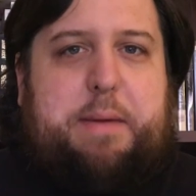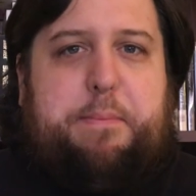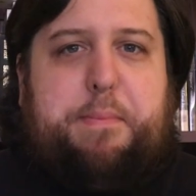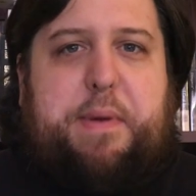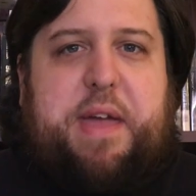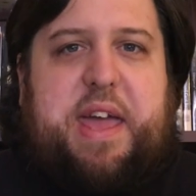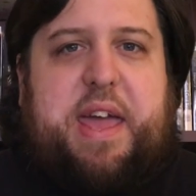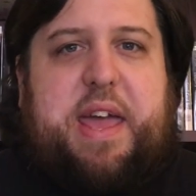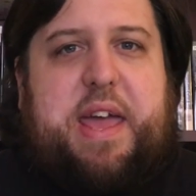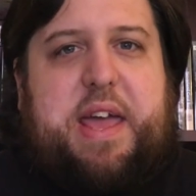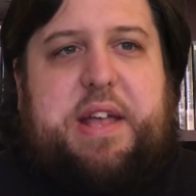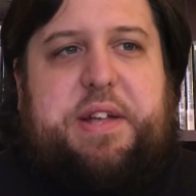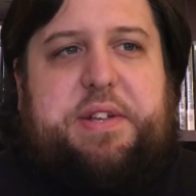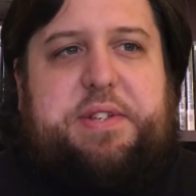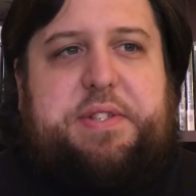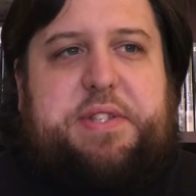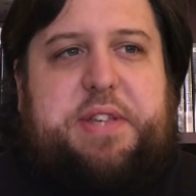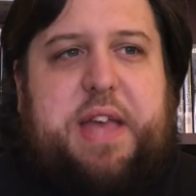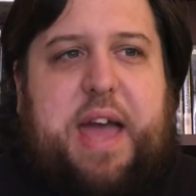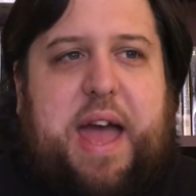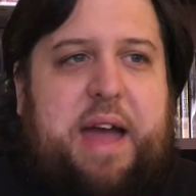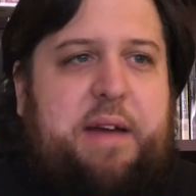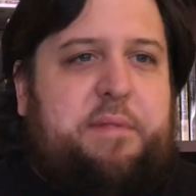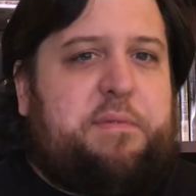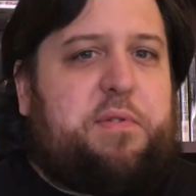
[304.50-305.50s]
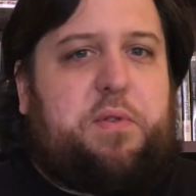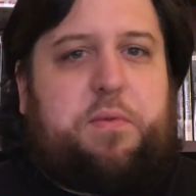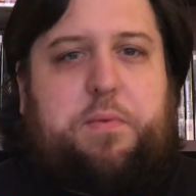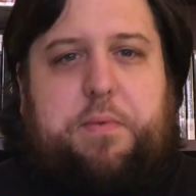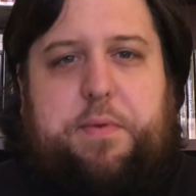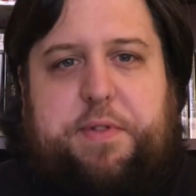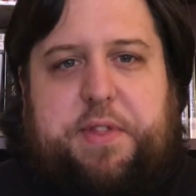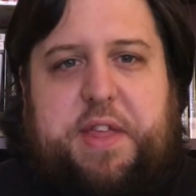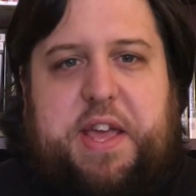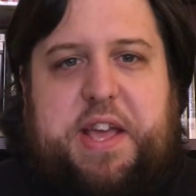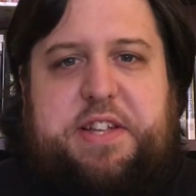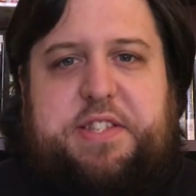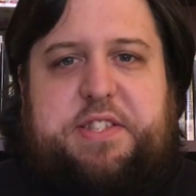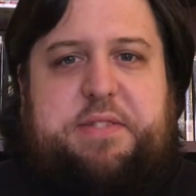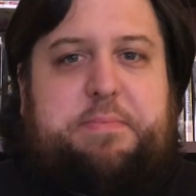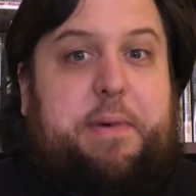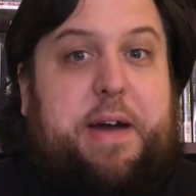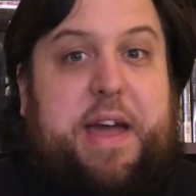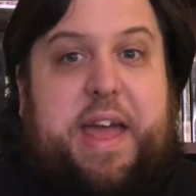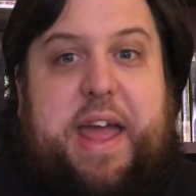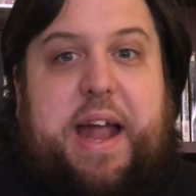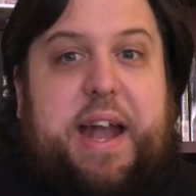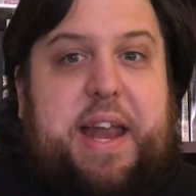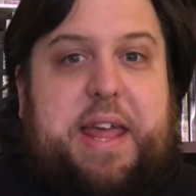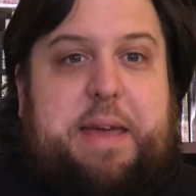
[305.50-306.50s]
EPs ever released
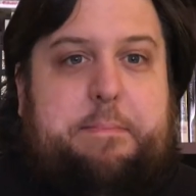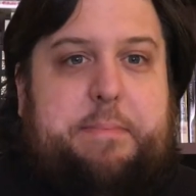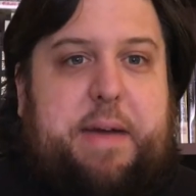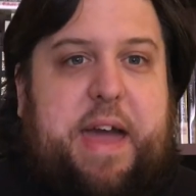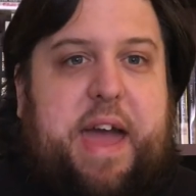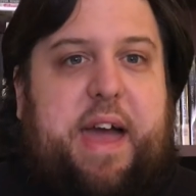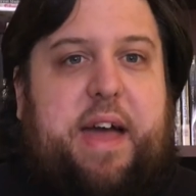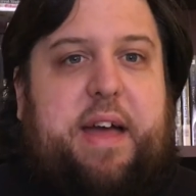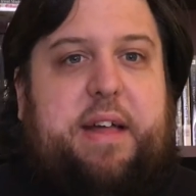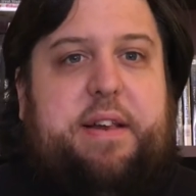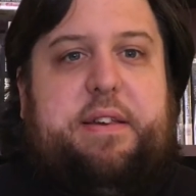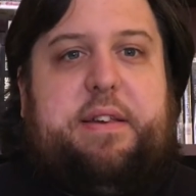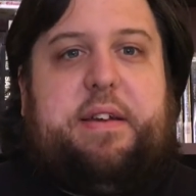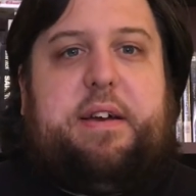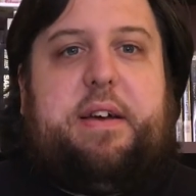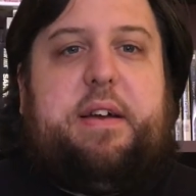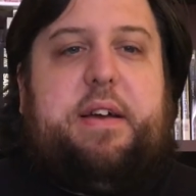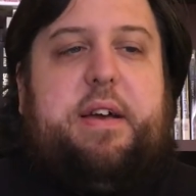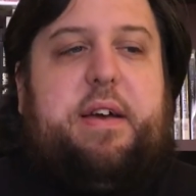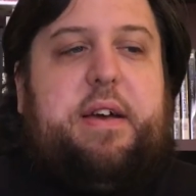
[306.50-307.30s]
by any band.